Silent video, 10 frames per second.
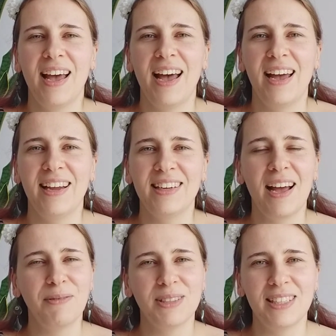and
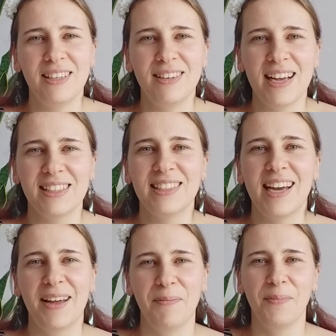I will see you next
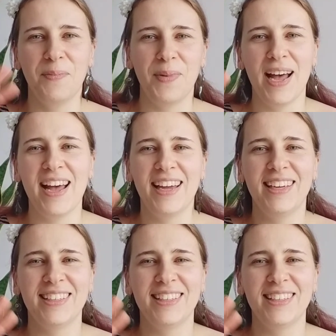time. Bye.